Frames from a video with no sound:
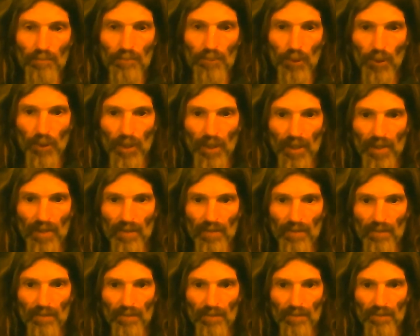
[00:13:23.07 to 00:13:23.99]
put,
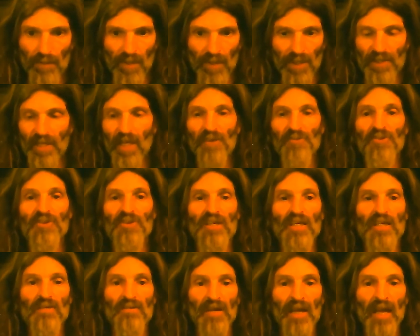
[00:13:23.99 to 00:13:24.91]
it
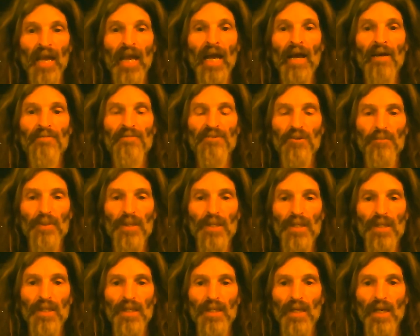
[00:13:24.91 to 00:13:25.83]
doesn't even have to
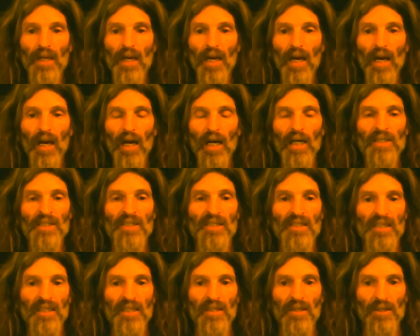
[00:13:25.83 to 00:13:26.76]
be a
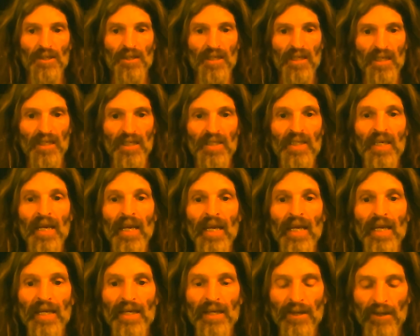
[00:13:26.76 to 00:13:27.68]
sealed
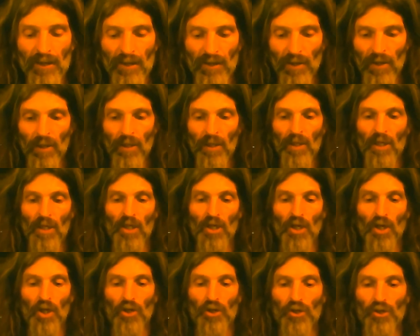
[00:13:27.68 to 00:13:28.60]
container.
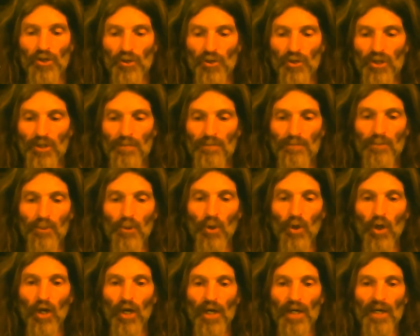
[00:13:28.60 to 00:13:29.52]
You can
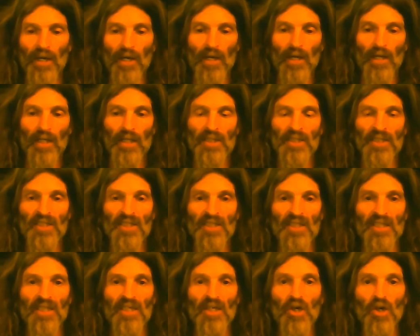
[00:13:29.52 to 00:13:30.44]
put
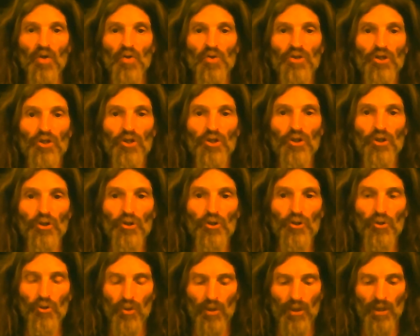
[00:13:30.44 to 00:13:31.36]
CO2
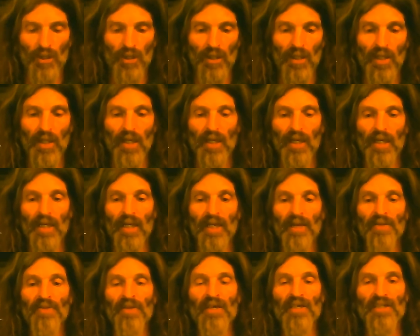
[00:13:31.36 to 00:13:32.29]

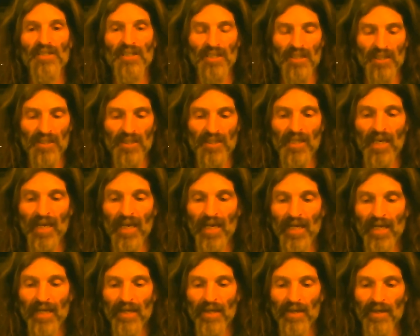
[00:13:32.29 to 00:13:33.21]
in this
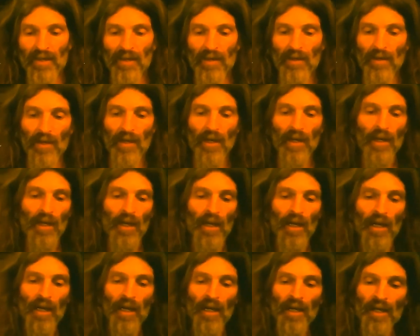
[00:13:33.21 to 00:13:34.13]
container
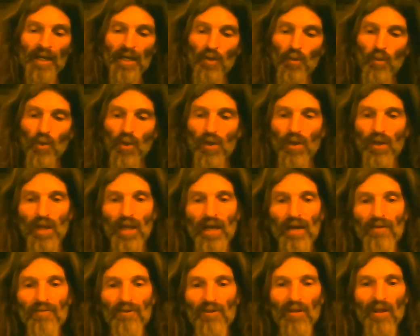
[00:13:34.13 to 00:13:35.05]
and it will
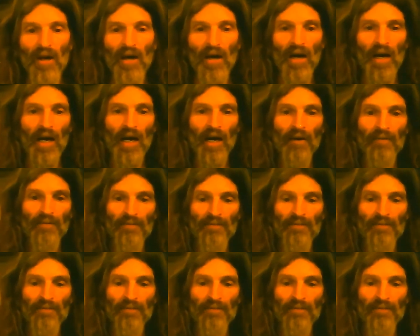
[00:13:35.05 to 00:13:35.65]
level off